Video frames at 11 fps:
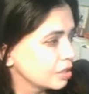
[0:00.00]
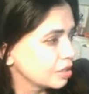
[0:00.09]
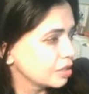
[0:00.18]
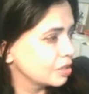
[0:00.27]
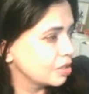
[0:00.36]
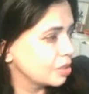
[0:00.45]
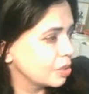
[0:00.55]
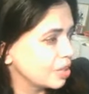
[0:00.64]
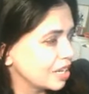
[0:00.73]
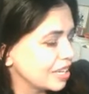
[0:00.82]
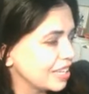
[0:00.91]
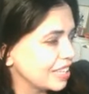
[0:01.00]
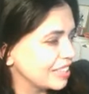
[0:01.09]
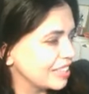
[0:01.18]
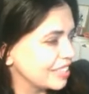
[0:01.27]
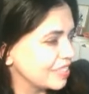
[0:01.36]
Laura,
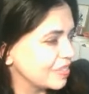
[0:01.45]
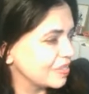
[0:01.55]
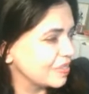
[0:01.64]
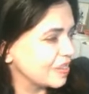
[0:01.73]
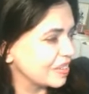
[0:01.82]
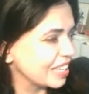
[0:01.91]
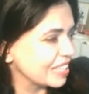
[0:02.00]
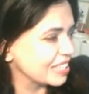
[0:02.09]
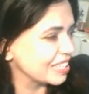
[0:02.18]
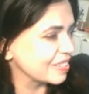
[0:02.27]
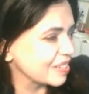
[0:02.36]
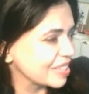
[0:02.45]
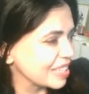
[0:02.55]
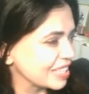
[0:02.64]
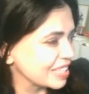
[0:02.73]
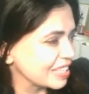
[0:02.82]
hello. Okay, so Laura is
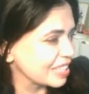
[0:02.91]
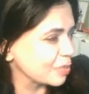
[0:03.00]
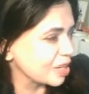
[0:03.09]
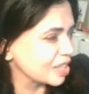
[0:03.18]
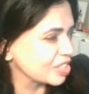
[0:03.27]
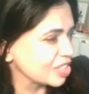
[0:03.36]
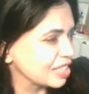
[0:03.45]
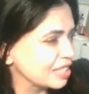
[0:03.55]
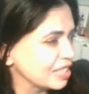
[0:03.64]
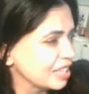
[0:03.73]
asking the same question.